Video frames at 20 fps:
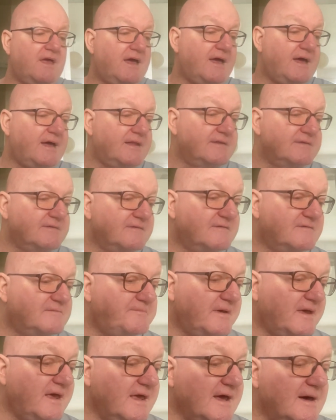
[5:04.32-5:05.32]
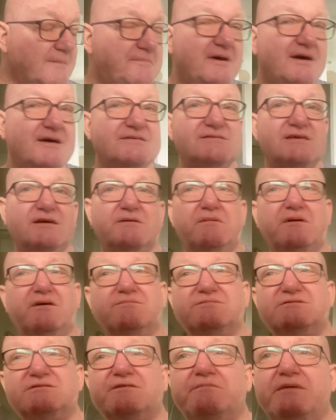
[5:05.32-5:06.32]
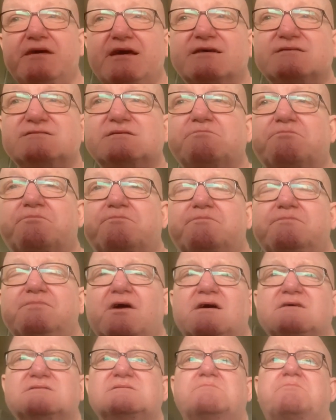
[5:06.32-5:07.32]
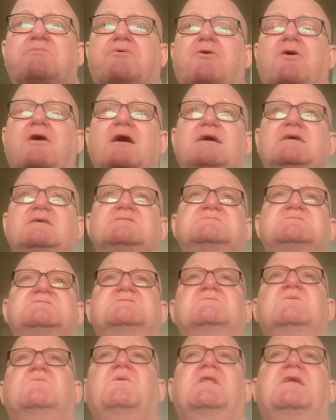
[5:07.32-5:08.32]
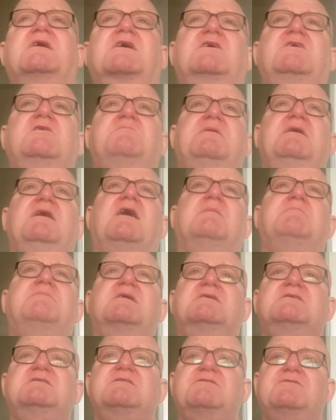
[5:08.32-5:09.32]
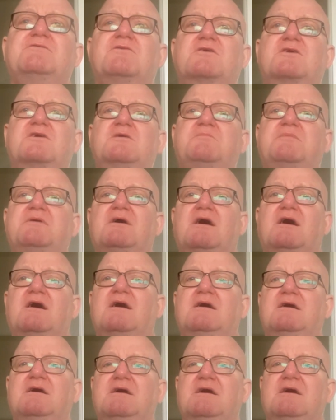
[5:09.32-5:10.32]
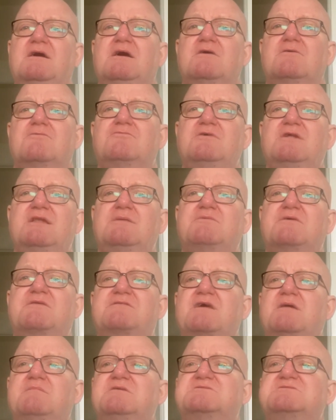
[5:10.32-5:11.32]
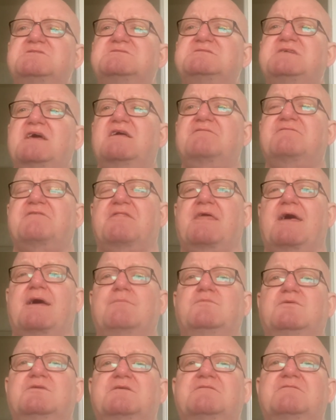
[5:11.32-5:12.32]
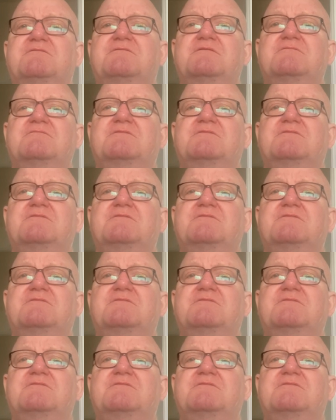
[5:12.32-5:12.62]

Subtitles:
And picking up, to me, not a surprised win at QPR, but I just thought QPR really with so much at stake for them would have